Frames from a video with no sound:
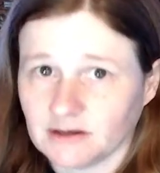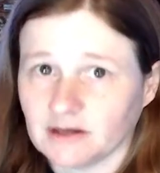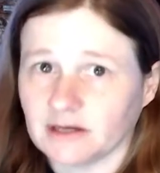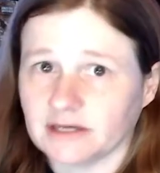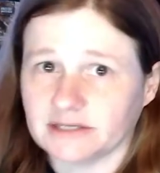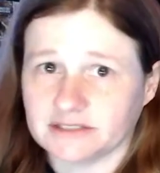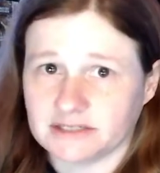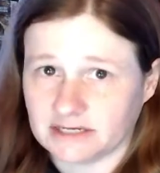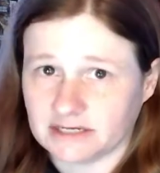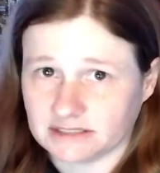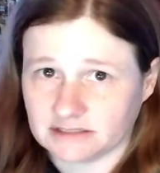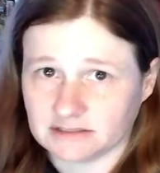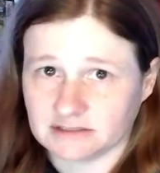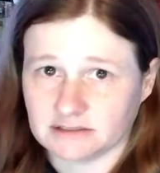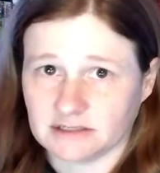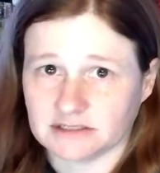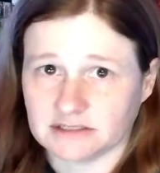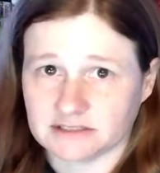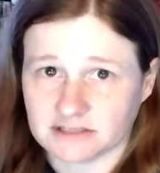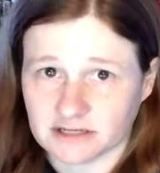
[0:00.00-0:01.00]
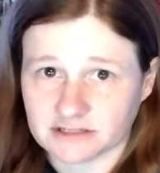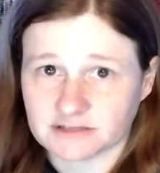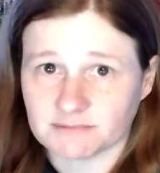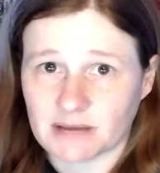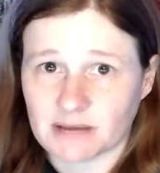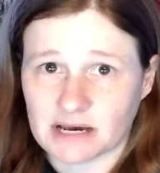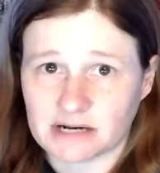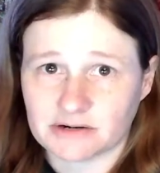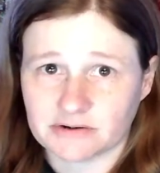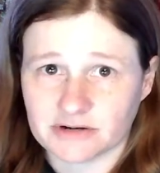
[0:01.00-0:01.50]
It doesn't
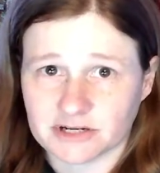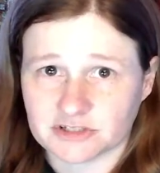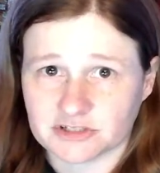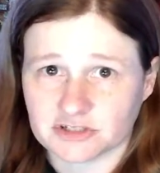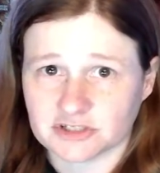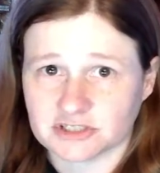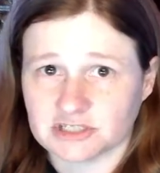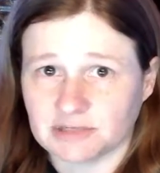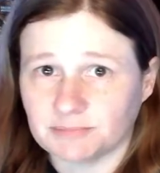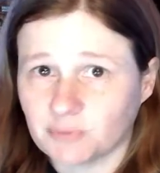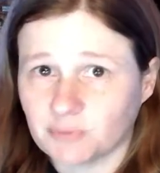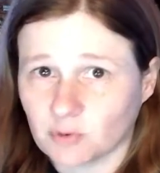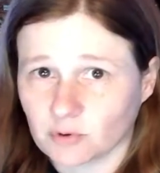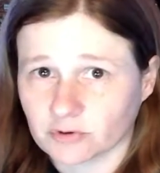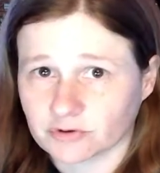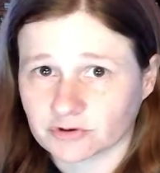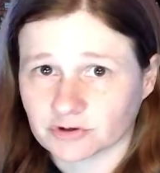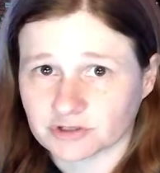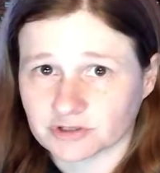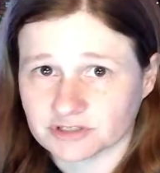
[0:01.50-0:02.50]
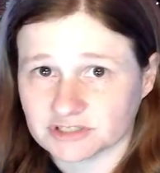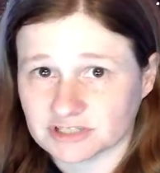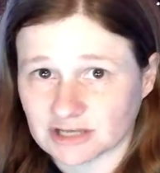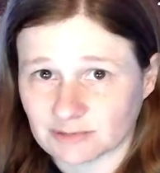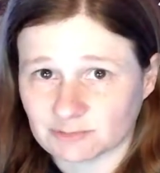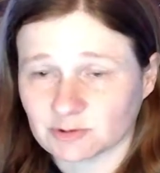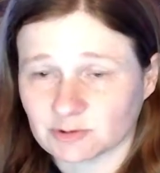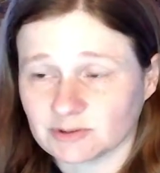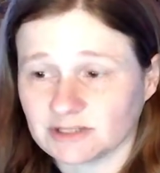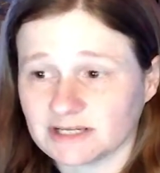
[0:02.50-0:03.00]
matter. It's just important
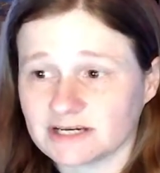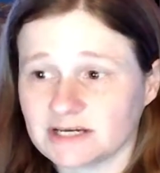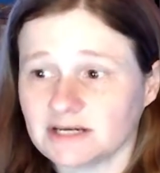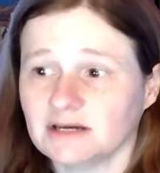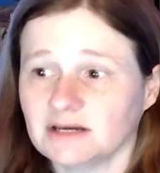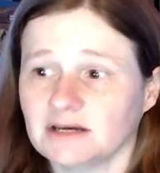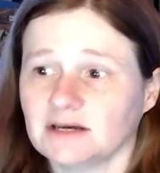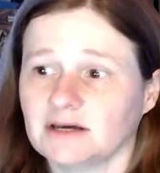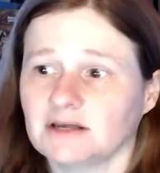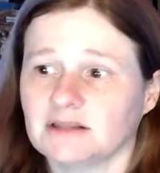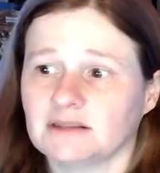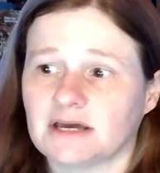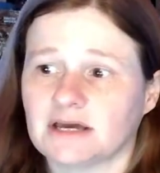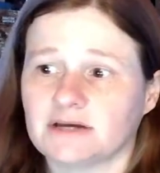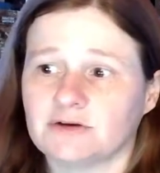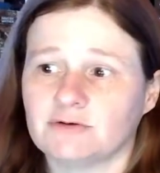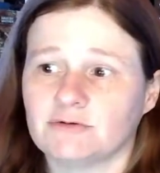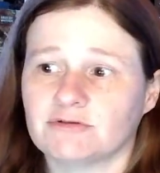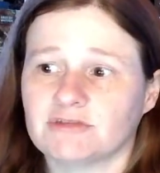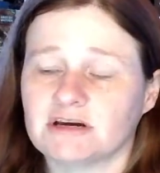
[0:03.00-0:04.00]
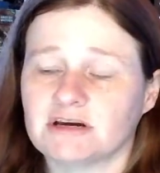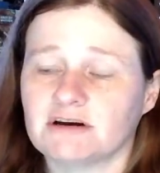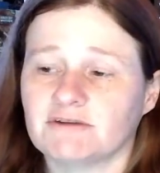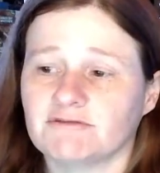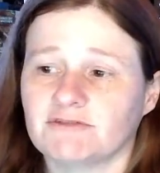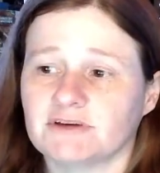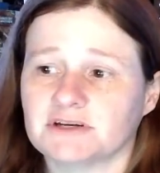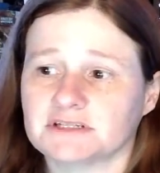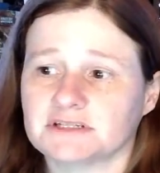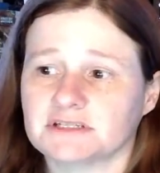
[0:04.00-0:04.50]
conceptually that you think
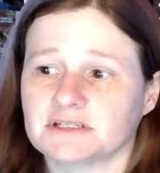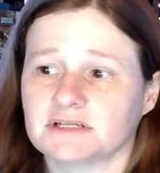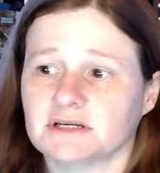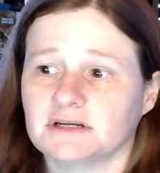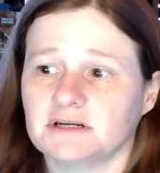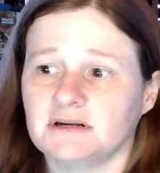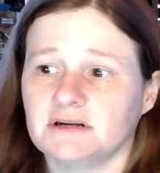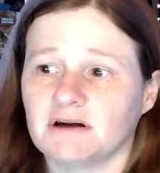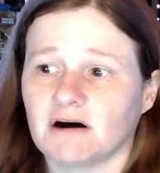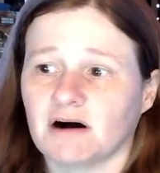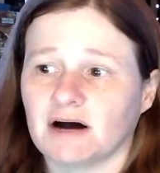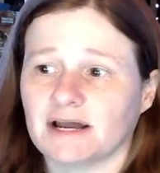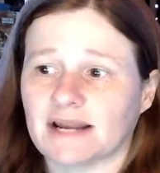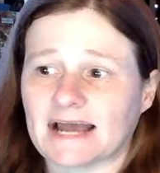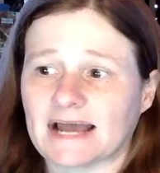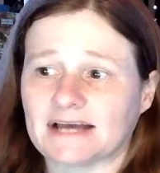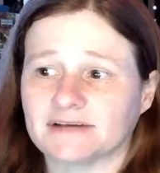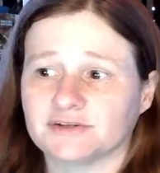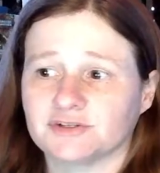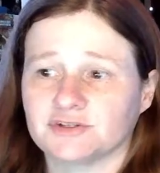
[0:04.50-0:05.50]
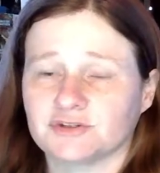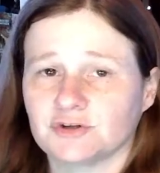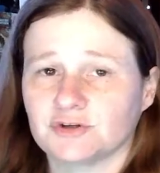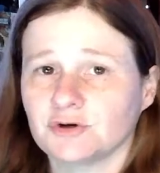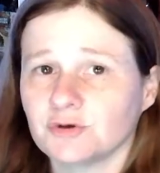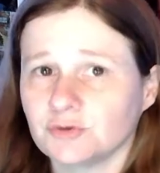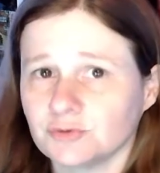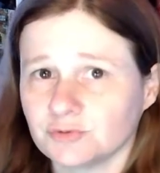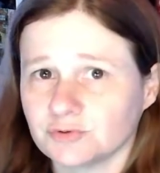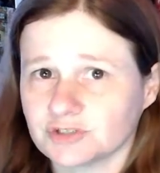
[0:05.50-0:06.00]
of this not as
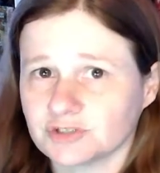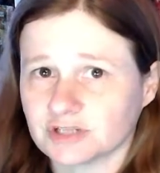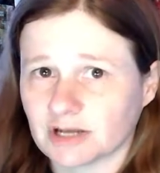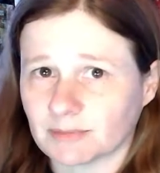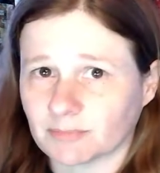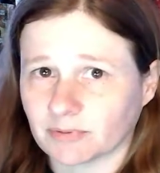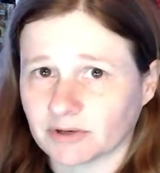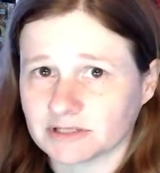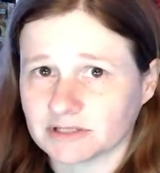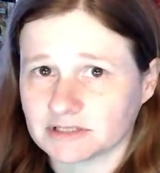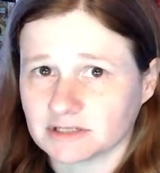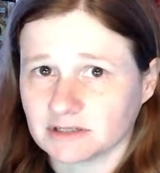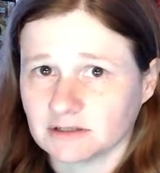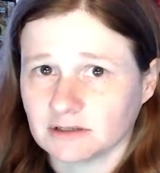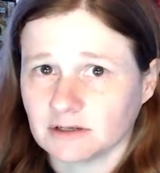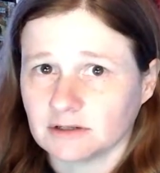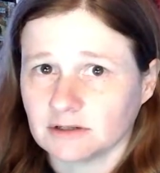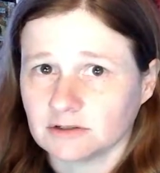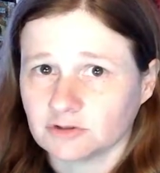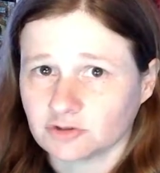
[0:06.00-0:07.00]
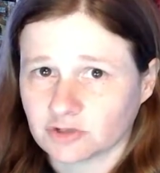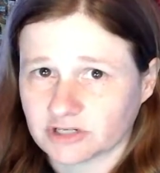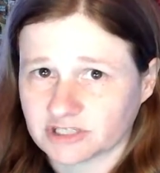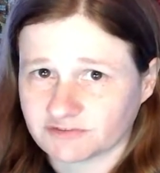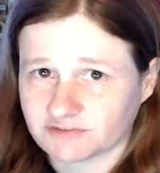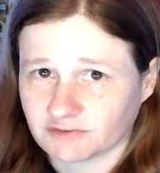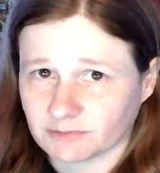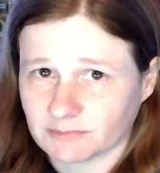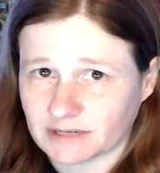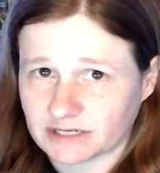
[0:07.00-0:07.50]
two separate
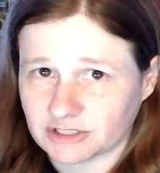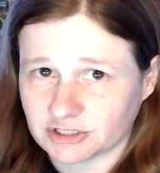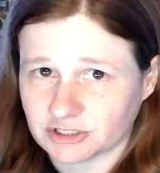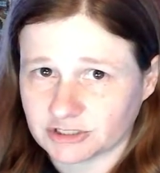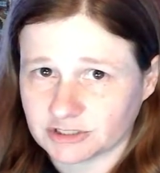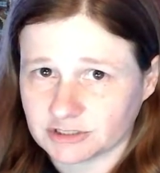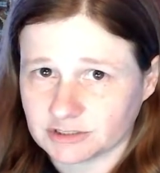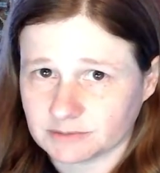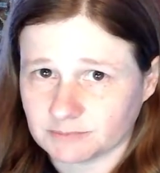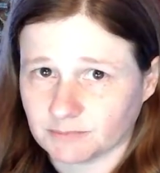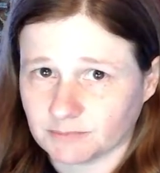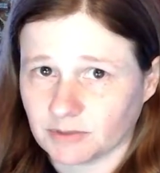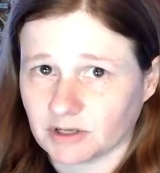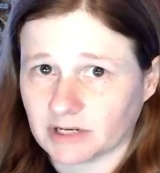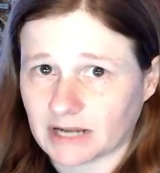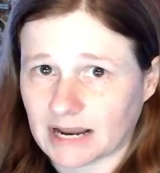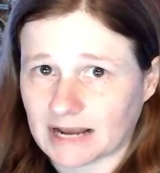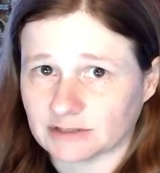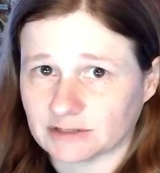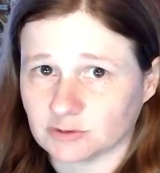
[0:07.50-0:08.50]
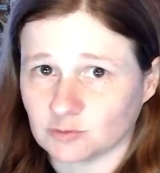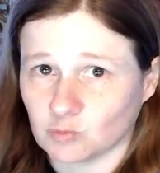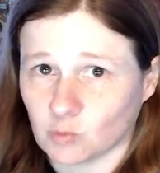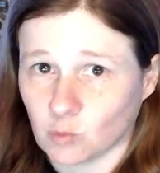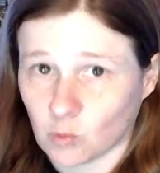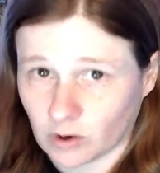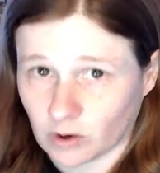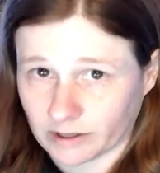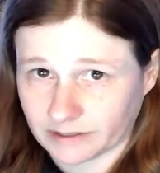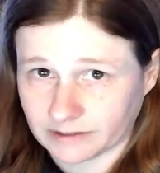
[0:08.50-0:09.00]
transformations, but as
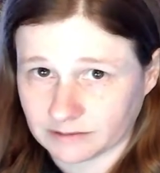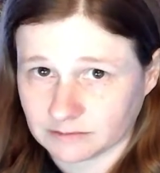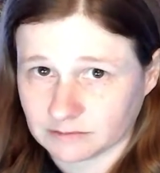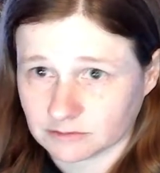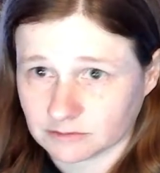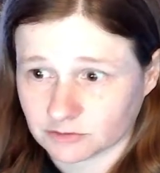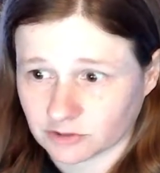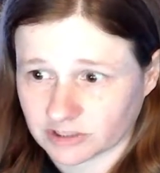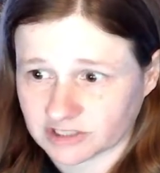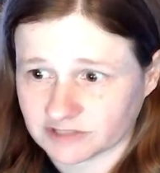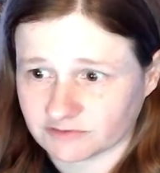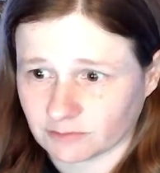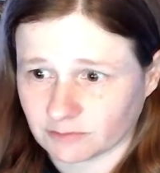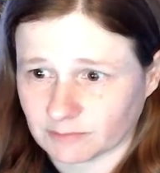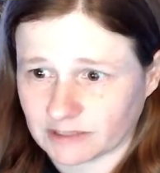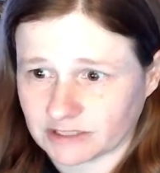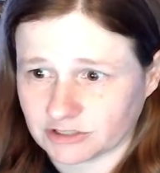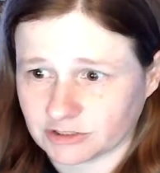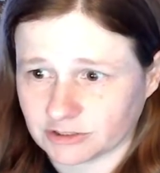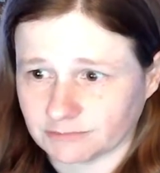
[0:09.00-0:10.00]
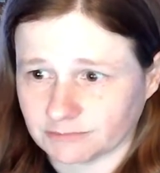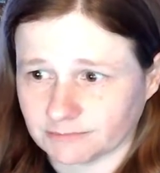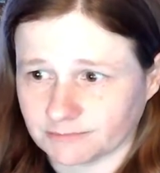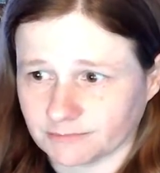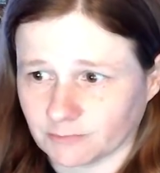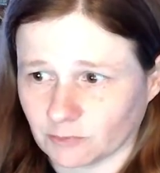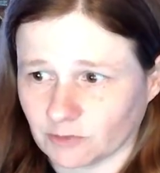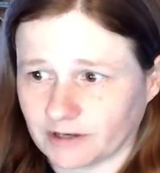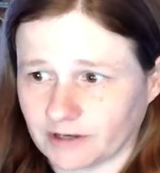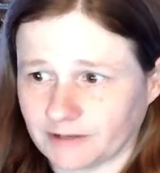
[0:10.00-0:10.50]
one transformation,
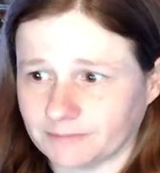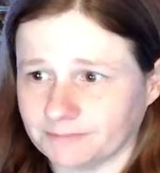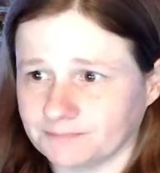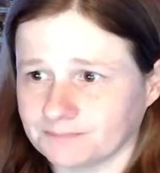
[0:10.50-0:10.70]
okay?